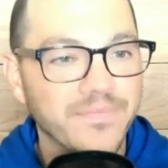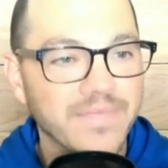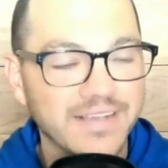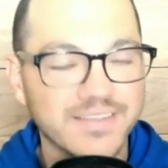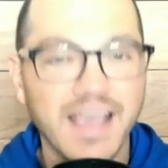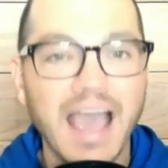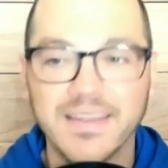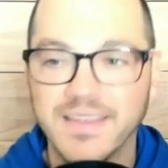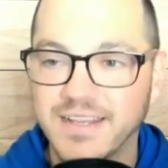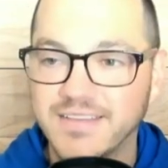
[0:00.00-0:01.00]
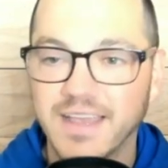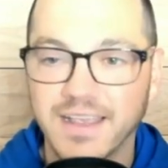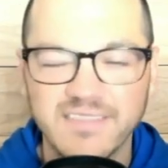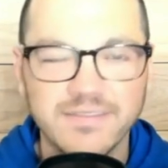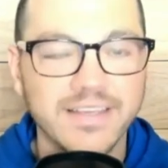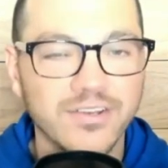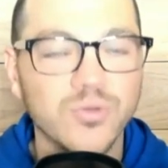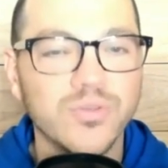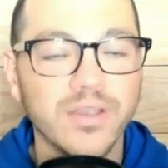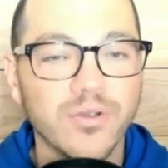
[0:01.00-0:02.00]
excited that he's not going to have to see a
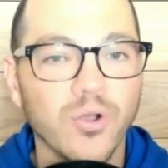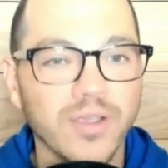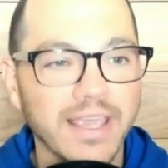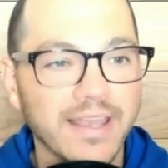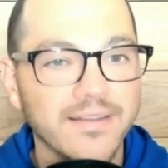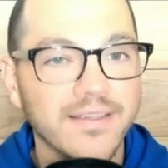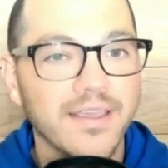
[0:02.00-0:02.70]
Dude Thero again,